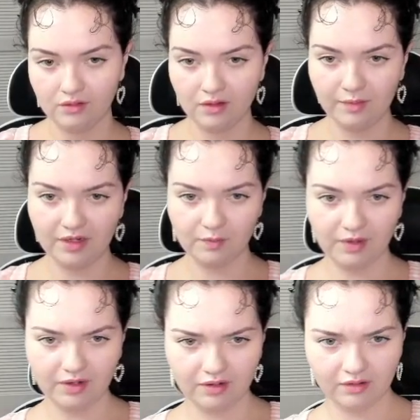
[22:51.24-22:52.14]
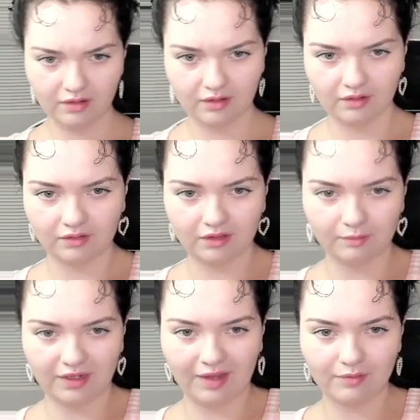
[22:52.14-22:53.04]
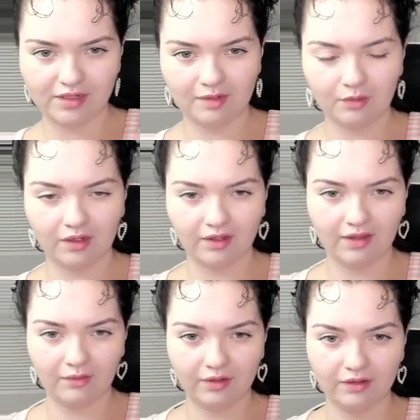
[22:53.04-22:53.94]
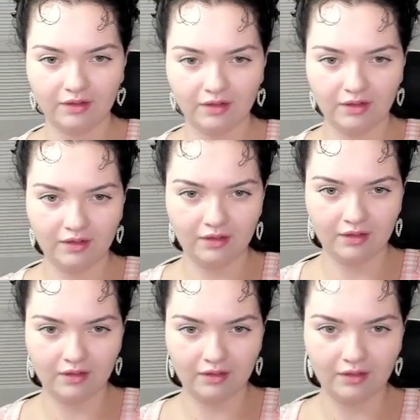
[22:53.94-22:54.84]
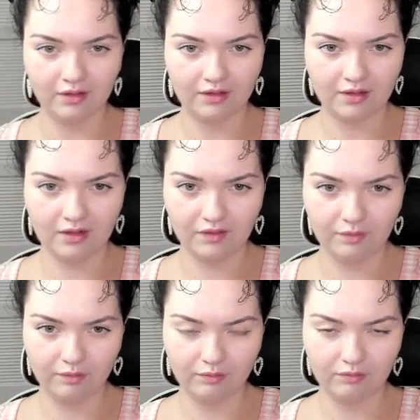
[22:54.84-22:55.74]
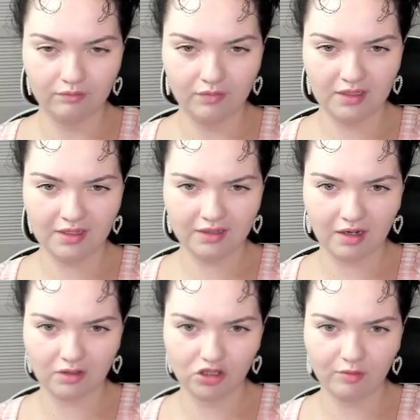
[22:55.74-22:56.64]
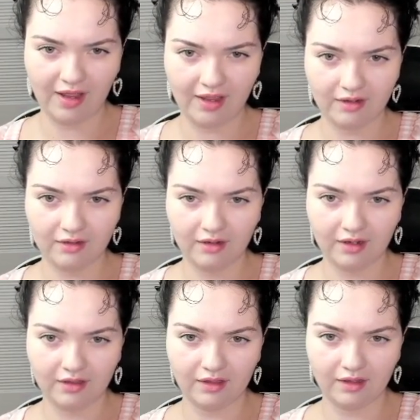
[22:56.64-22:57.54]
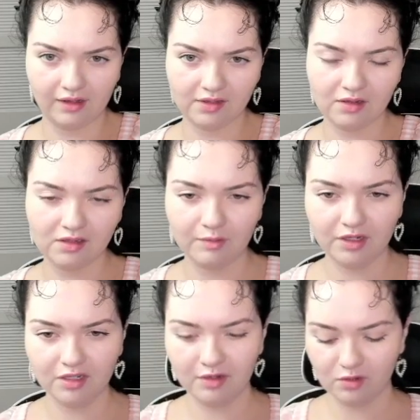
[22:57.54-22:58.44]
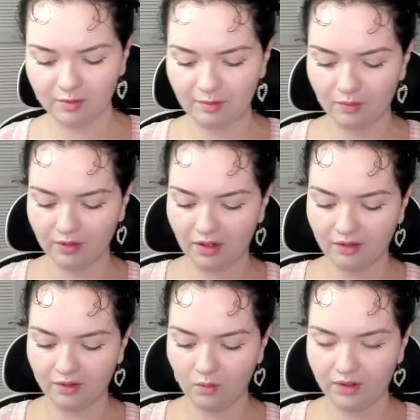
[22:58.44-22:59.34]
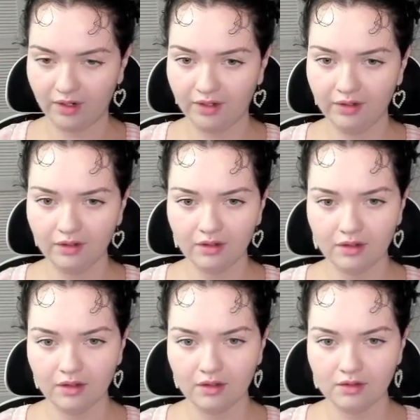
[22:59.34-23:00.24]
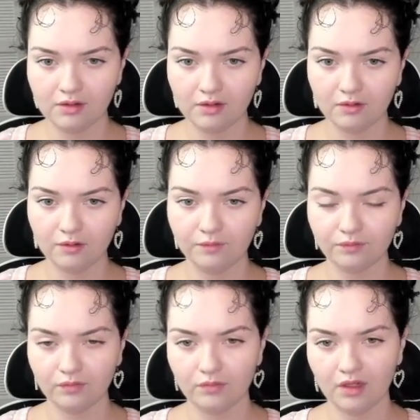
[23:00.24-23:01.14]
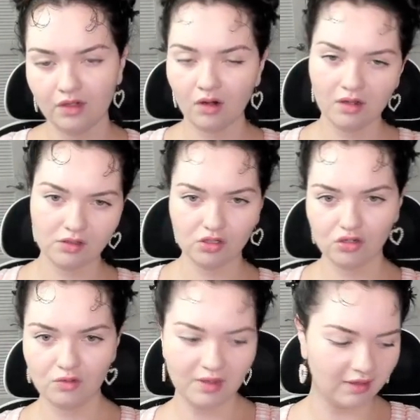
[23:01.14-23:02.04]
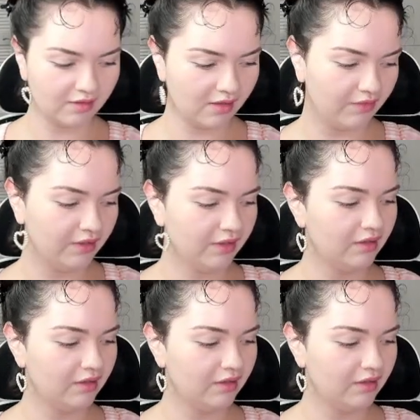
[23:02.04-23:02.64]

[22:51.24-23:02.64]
So, I mean, it's better. Hold on, my camera's kind of blocking that one. Kind of, it's like not too bad, I think. I saw some ETBs where people only got like one hit. So across two, we got seven. And